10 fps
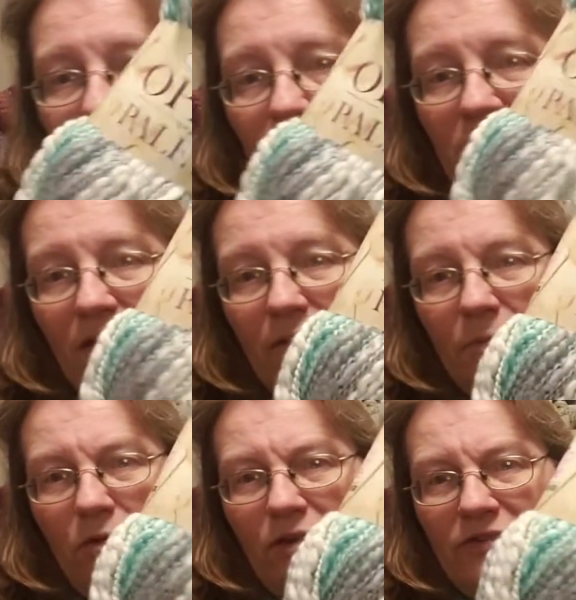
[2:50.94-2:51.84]
from Dara
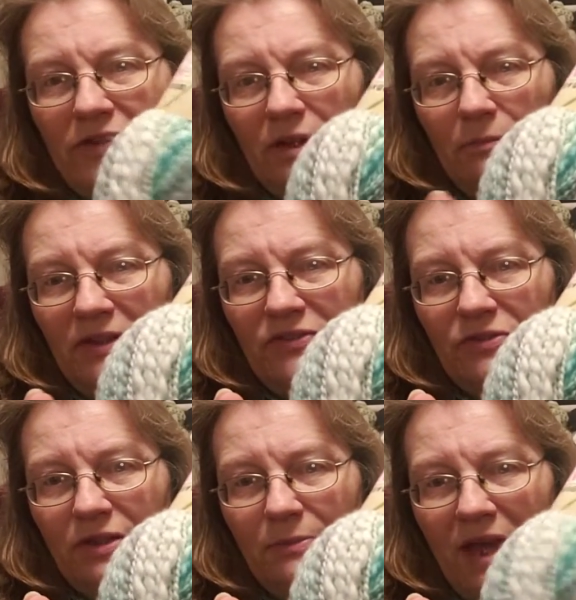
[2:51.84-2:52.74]
Moore's in a
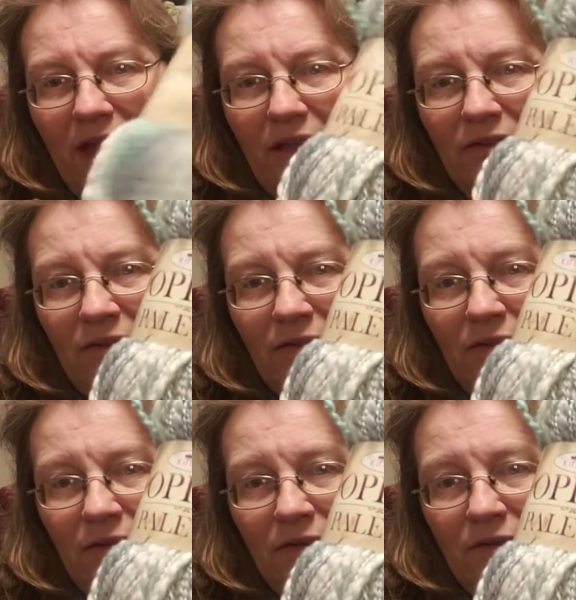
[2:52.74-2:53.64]
mystery bag.
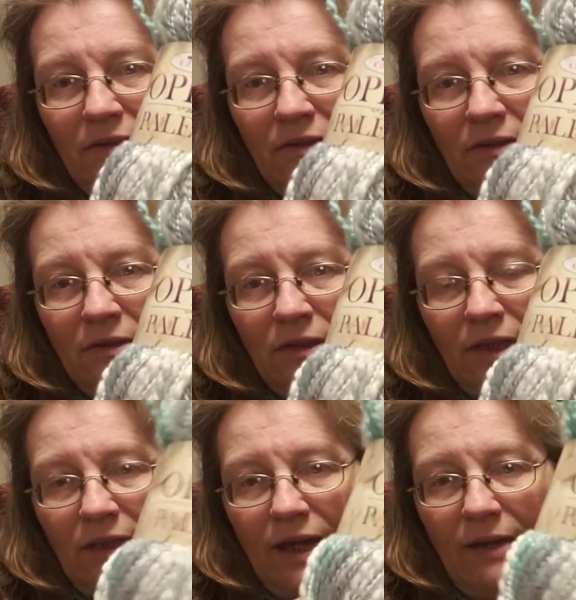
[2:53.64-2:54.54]

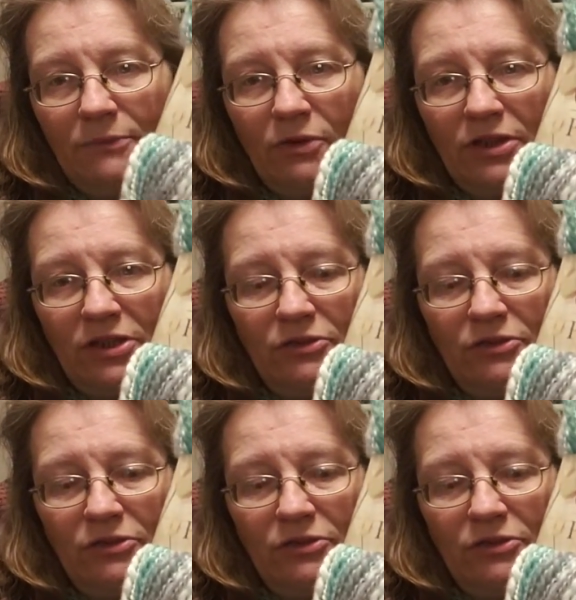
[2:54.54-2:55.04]
And I'm going to